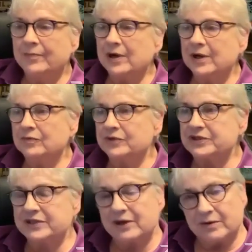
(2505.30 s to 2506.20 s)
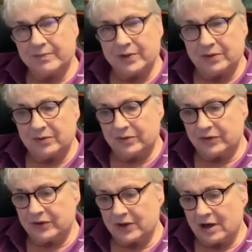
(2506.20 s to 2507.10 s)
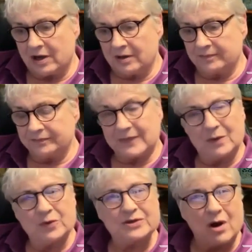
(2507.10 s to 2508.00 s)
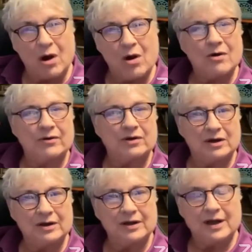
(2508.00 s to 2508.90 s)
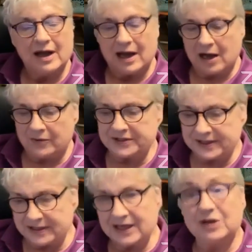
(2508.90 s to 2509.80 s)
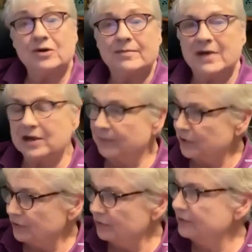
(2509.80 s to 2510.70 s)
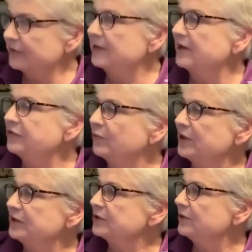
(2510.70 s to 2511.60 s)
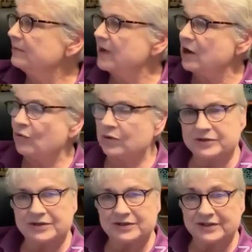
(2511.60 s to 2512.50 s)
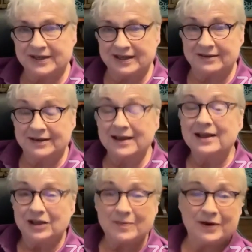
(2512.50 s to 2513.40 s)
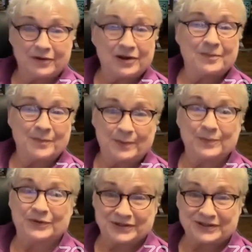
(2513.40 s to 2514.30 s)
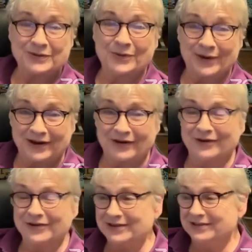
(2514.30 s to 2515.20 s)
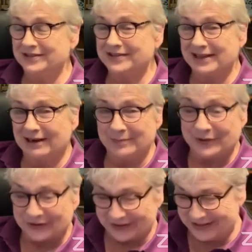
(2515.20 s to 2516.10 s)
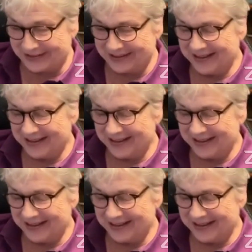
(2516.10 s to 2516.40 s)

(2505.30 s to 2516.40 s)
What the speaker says: But with Sara Booth, it was oral. I was sitting here at my computer looking out the window at my horses thinking, you better come up with a story, girl. You need to sell a book.